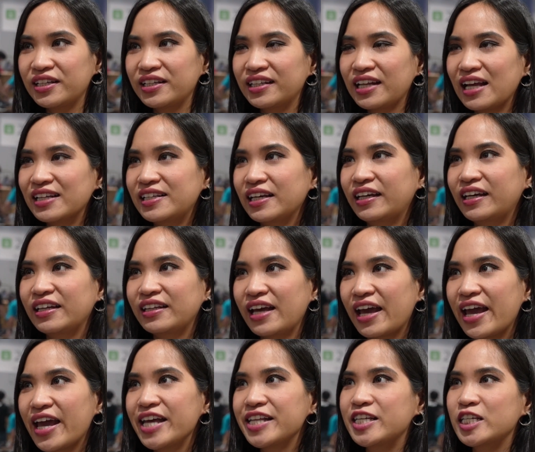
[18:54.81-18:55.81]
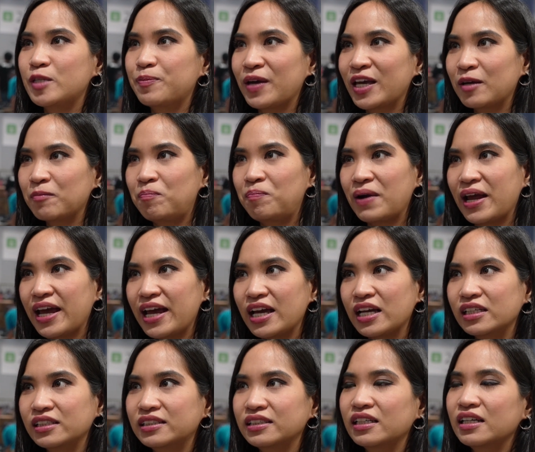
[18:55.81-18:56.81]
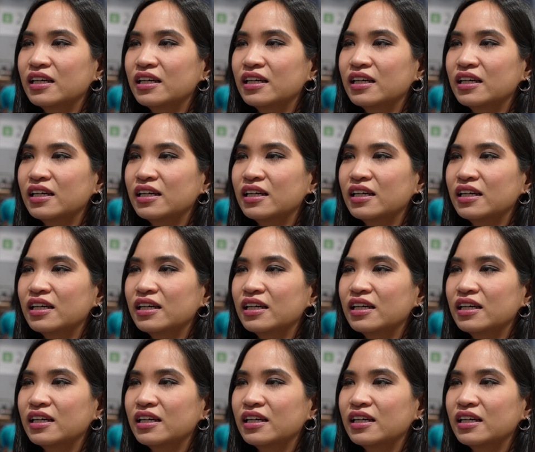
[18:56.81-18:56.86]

that Tekken 8 is being played